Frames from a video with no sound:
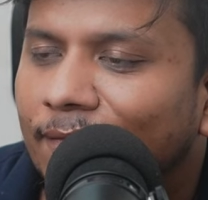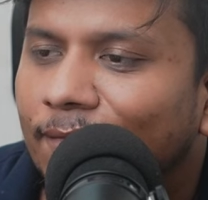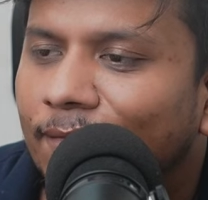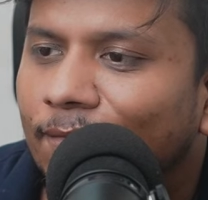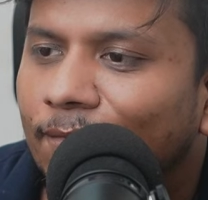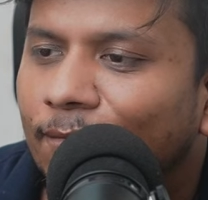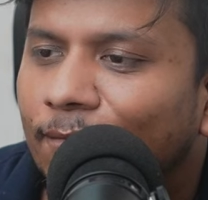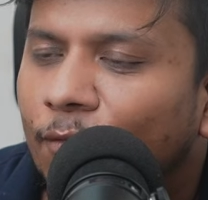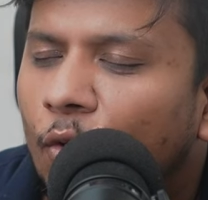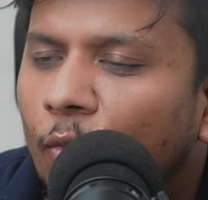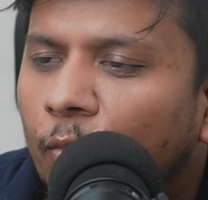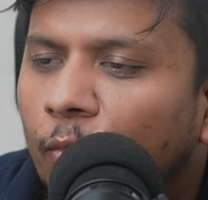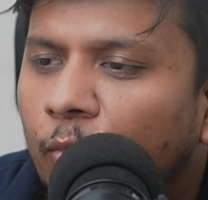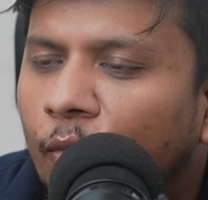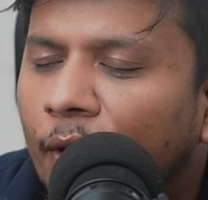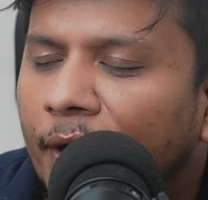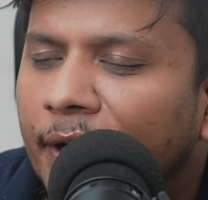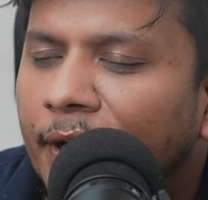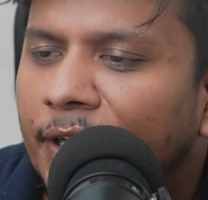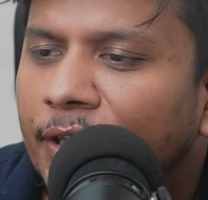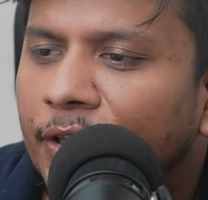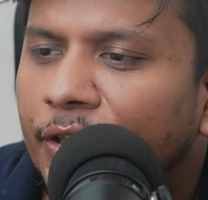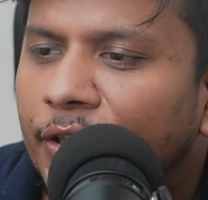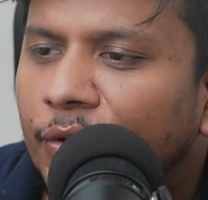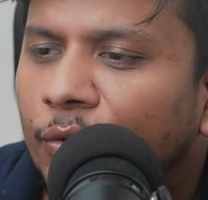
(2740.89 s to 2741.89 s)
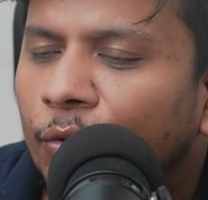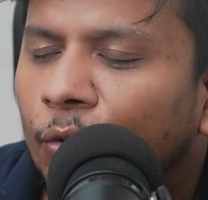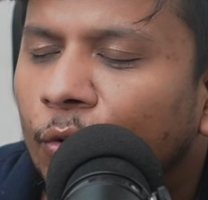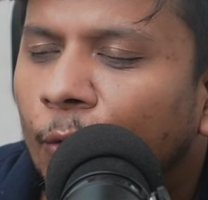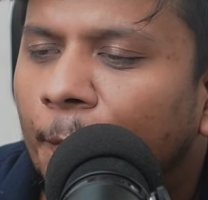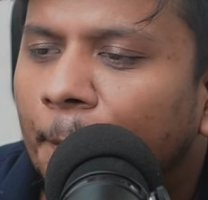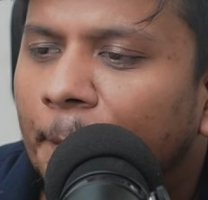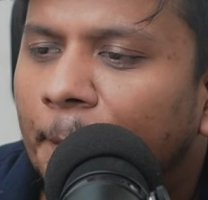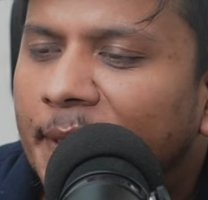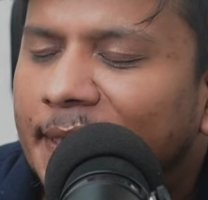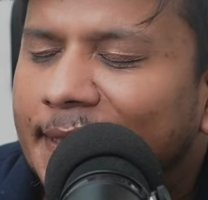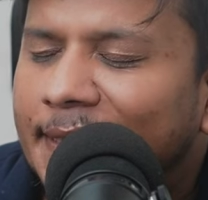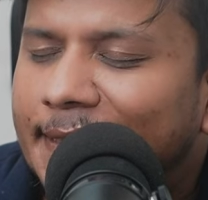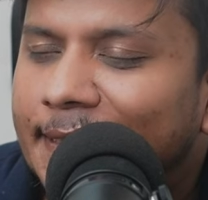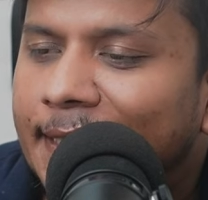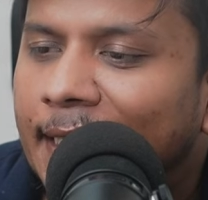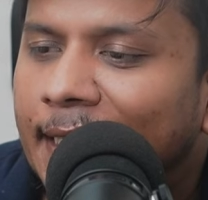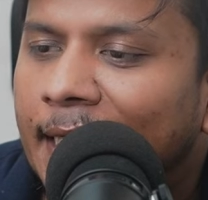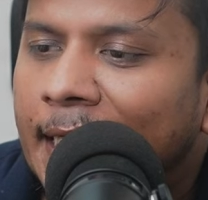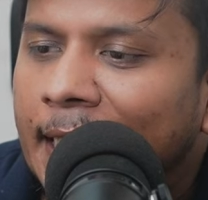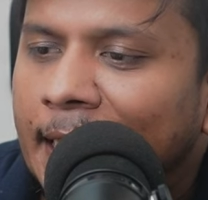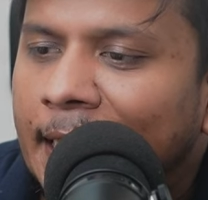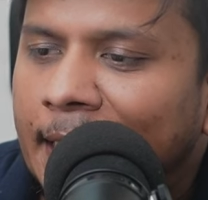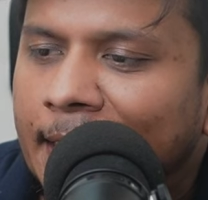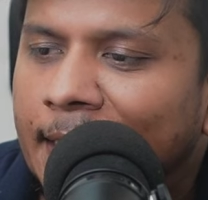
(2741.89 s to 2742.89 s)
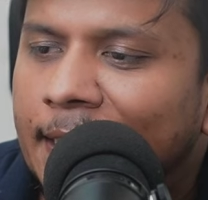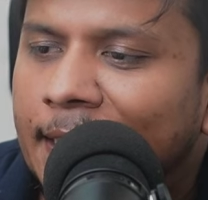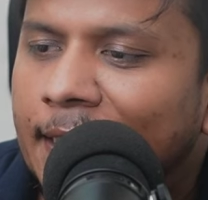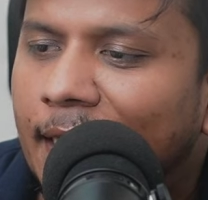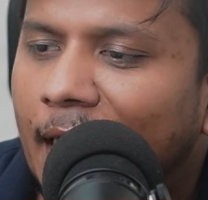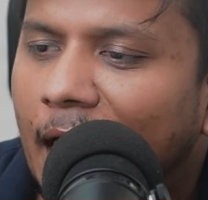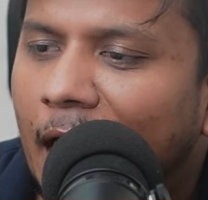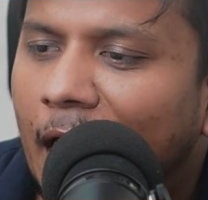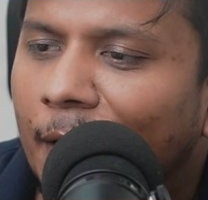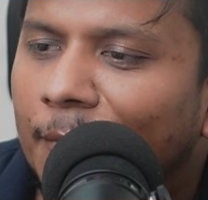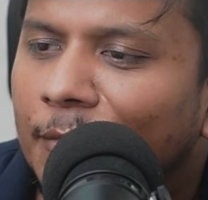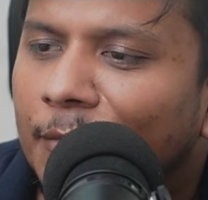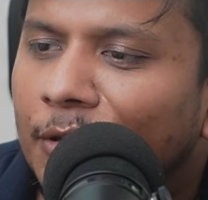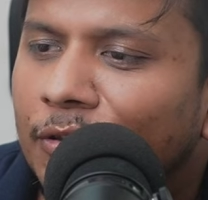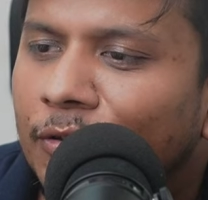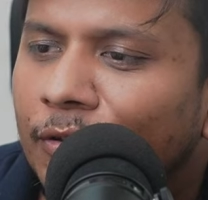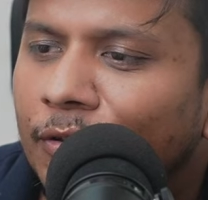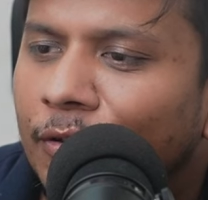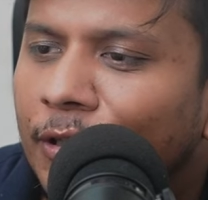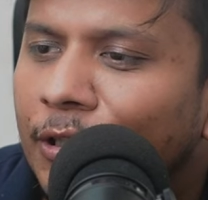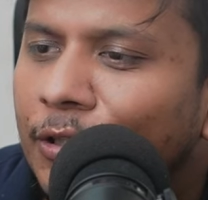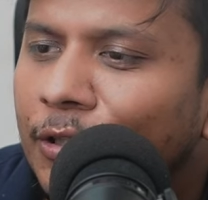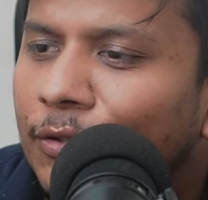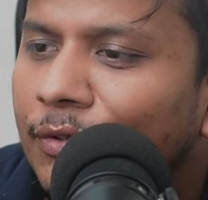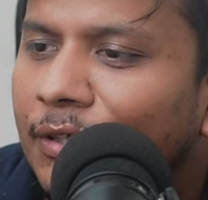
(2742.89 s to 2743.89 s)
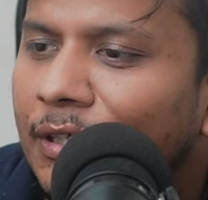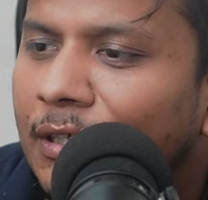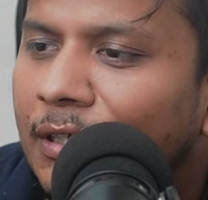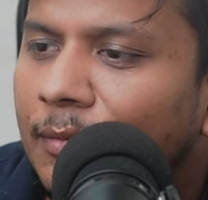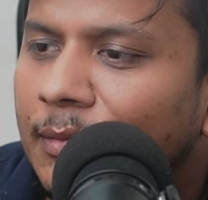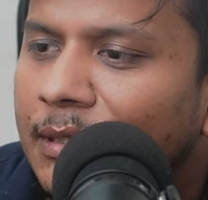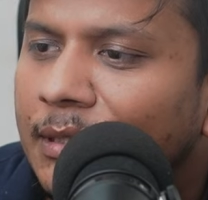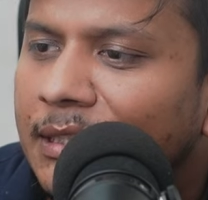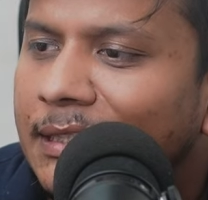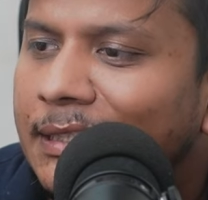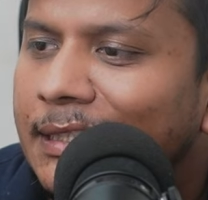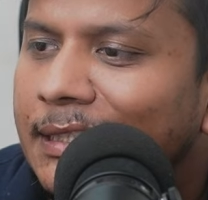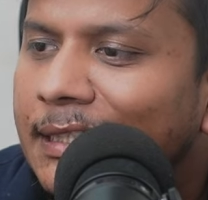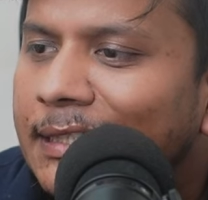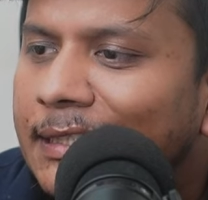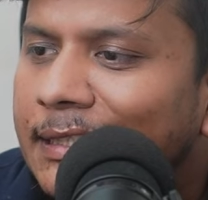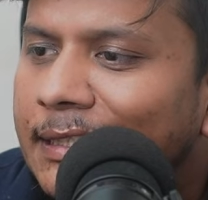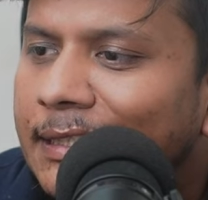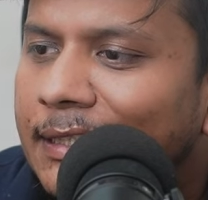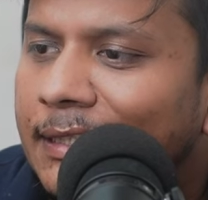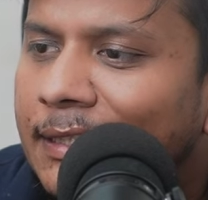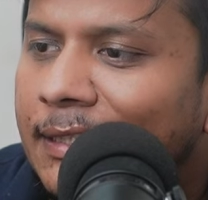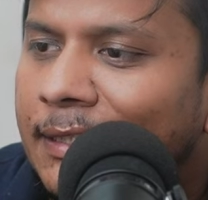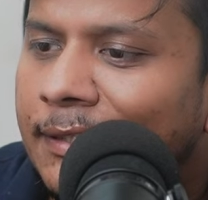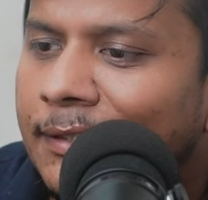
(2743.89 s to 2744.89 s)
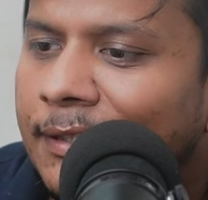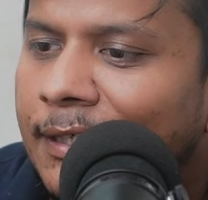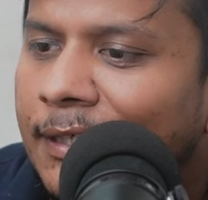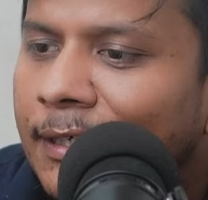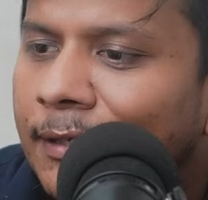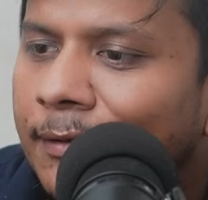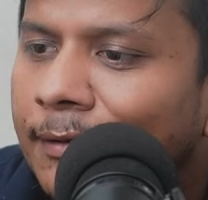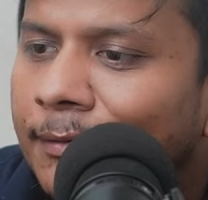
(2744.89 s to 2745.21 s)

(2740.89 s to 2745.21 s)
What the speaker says: 4.0 PCIe, I'm not going to recommend Zen 3 drive.